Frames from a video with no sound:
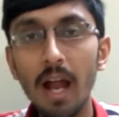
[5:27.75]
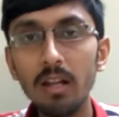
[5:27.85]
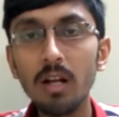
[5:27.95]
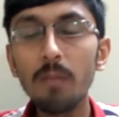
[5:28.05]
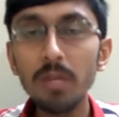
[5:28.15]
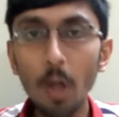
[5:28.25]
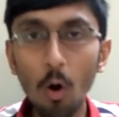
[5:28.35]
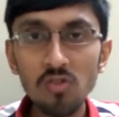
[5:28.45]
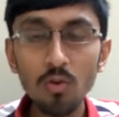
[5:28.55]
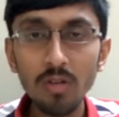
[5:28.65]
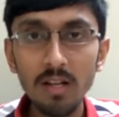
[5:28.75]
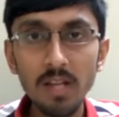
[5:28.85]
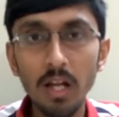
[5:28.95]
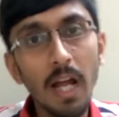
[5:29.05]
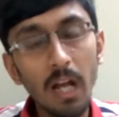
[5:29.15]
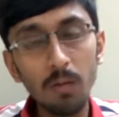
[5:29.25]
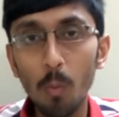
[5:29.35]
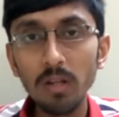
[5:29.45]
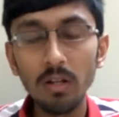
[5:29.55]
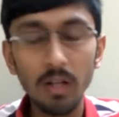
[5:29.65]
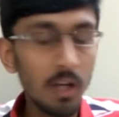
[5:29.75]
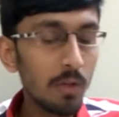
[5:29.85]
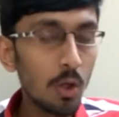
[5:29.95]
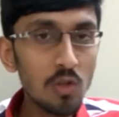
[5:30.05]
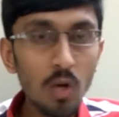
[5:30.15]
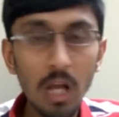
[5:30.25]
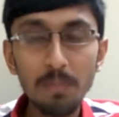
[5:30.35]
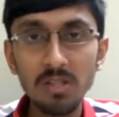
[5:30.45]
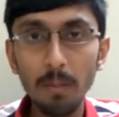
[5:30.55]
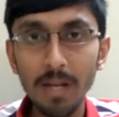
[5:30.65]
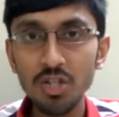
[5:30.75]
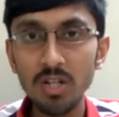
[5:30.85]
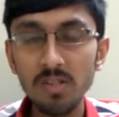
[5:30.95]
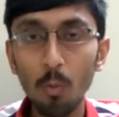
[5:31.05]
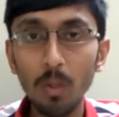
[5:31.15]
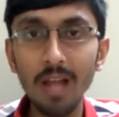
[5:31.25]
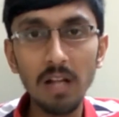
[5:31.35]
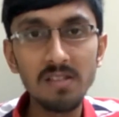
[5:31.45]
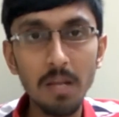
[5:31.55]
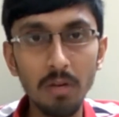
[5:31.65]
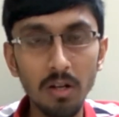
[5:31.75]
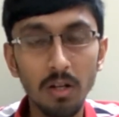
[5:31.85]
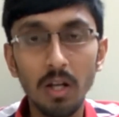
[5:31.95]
and the company also tells it will also help the patients with Alzheimer